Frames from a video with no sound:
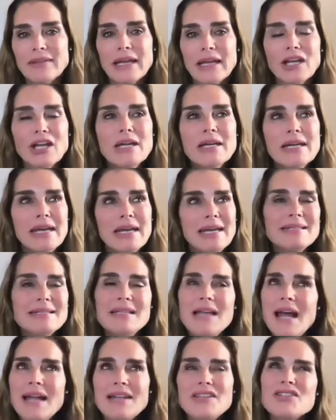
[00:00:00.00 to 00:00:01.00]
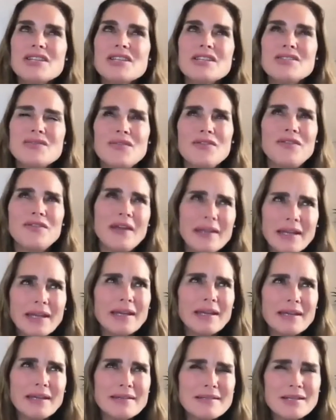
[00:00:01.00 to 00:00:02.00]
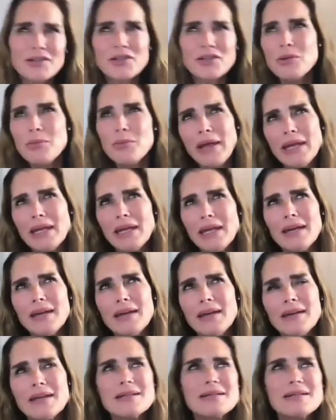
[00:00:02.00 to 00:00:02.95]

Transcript: Like it's not just faking it until you make it.